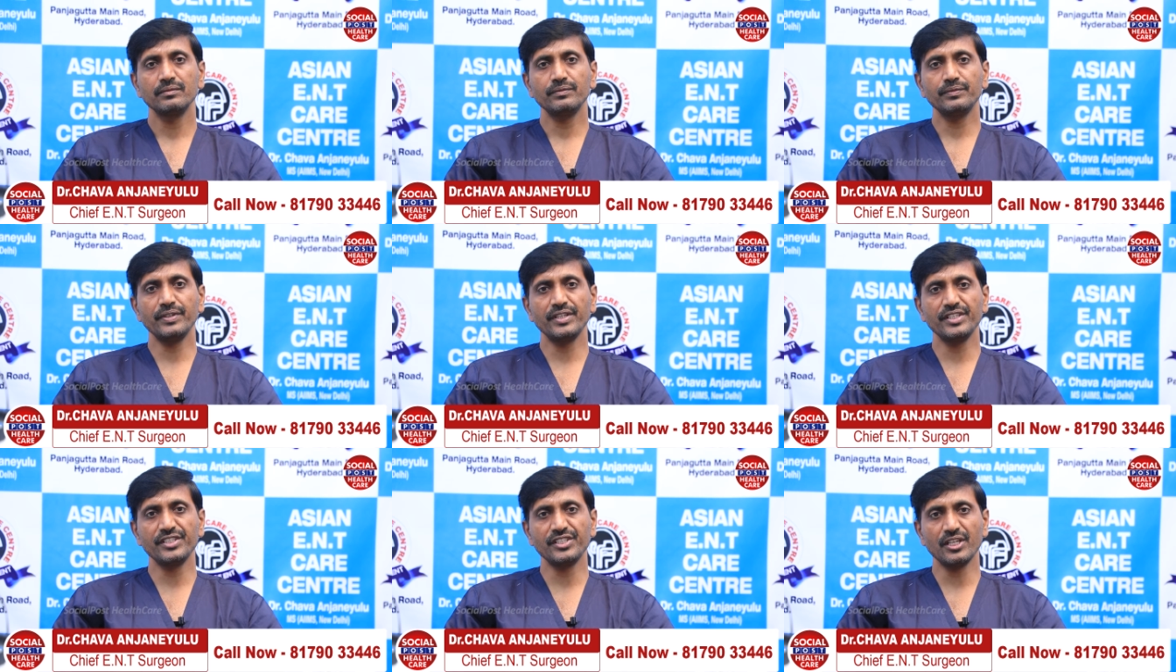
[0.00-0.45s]

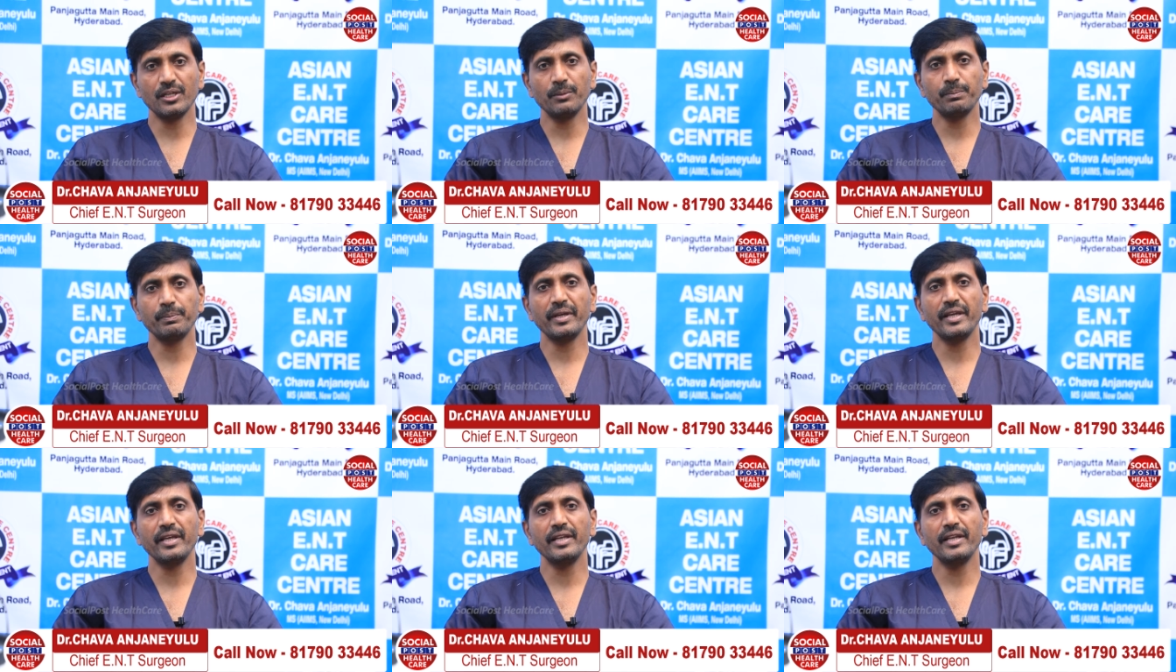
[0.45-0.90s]
facial
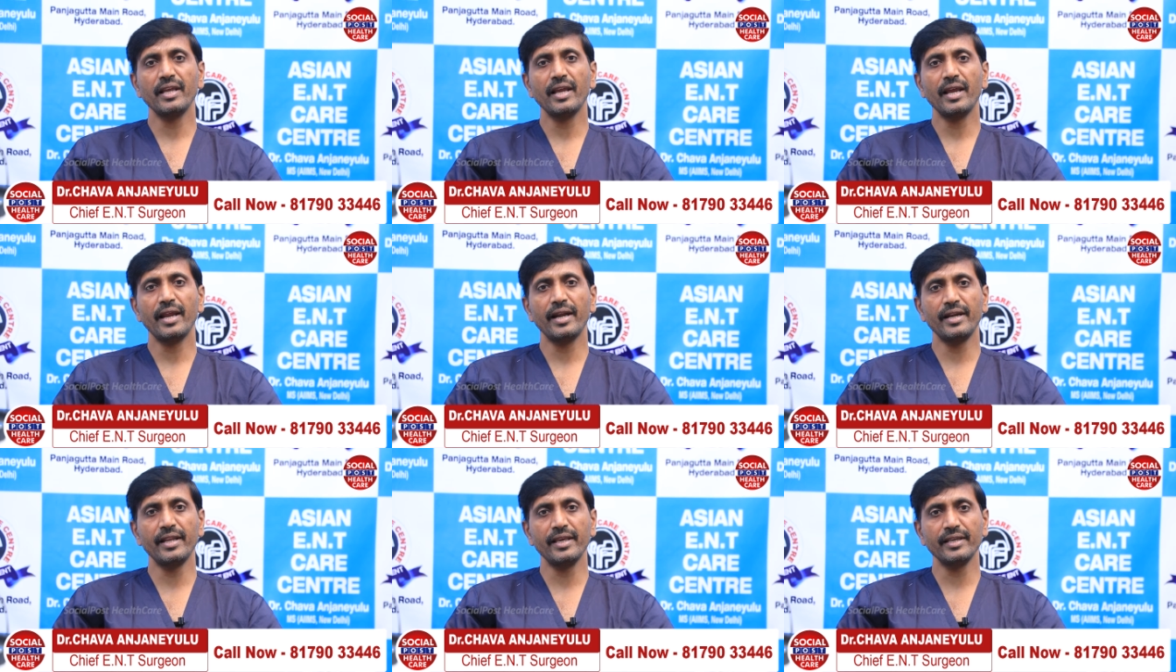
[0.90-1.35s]
pain,
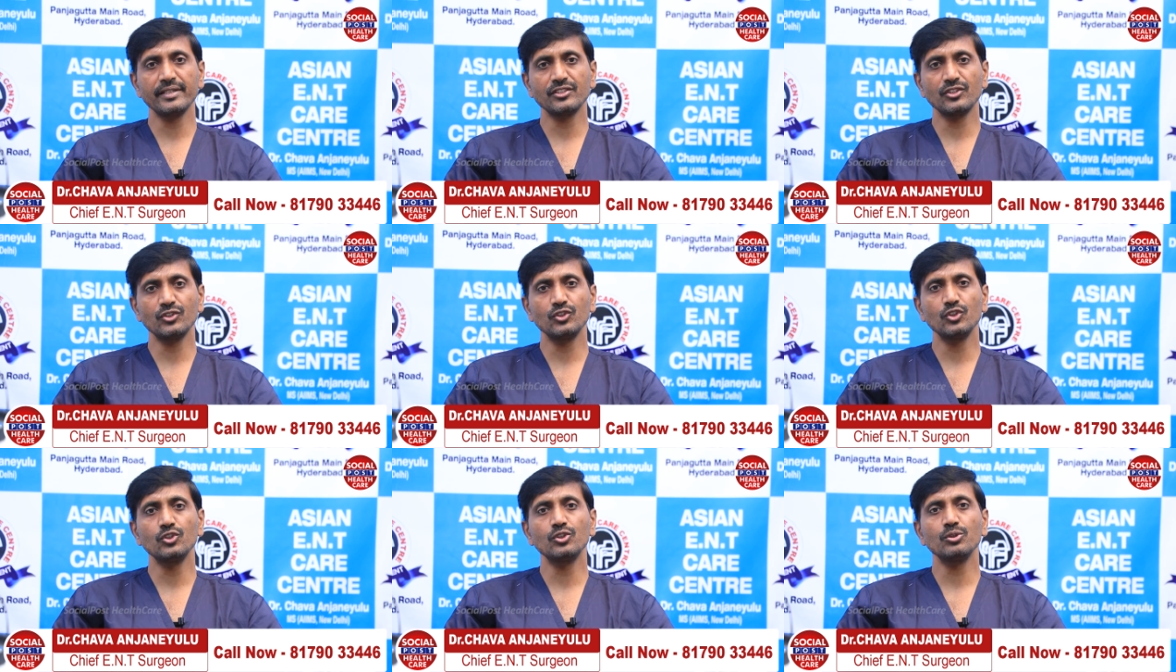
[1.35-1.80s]

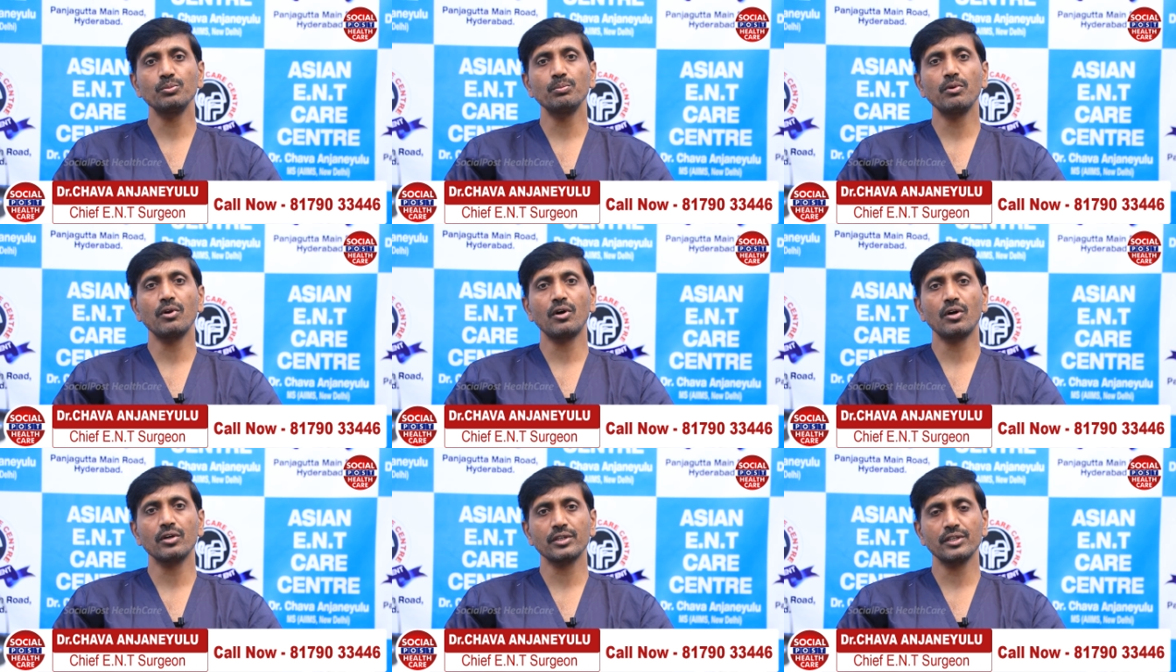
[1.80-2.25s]
headaches due to
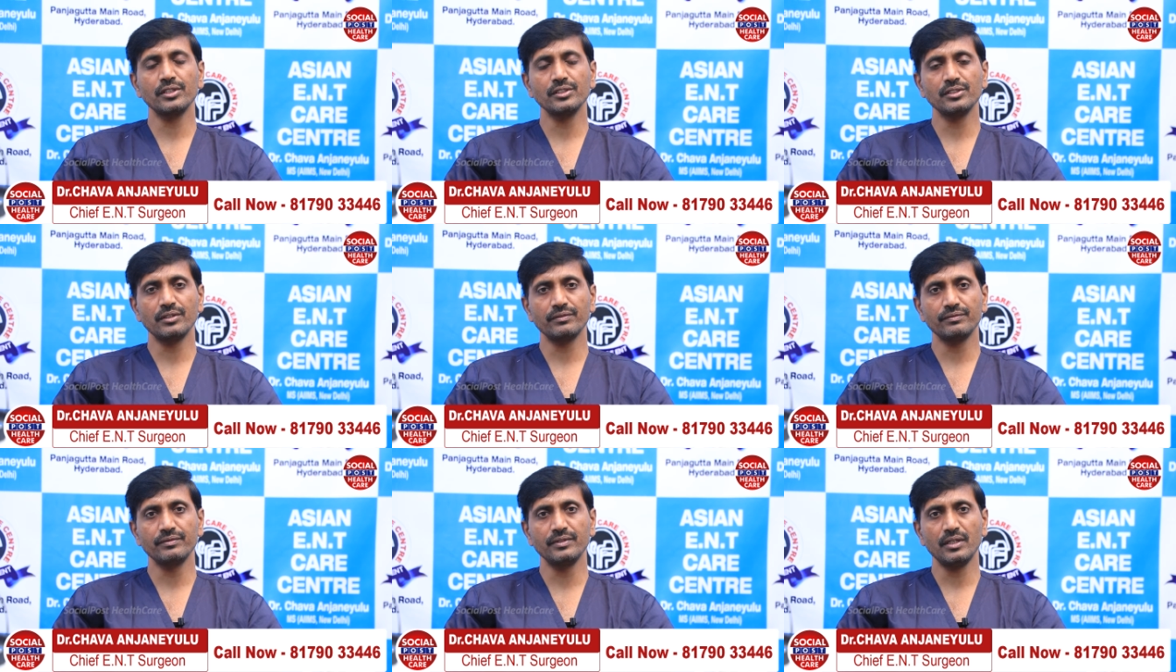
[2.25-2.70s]

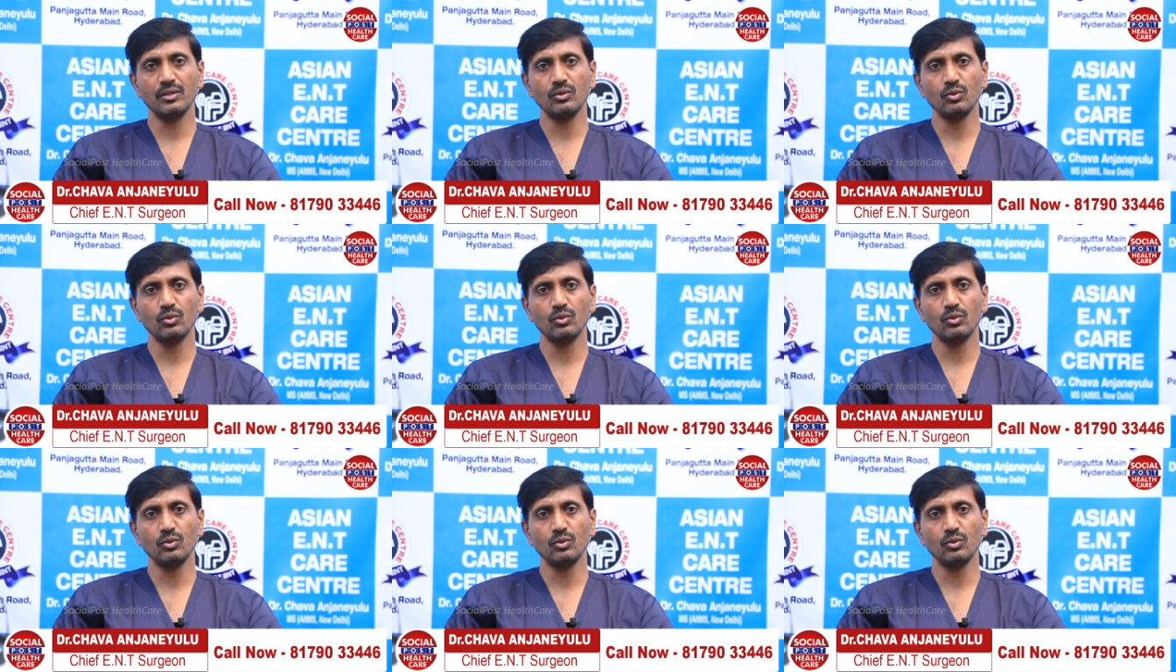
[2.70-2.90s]
blockage of the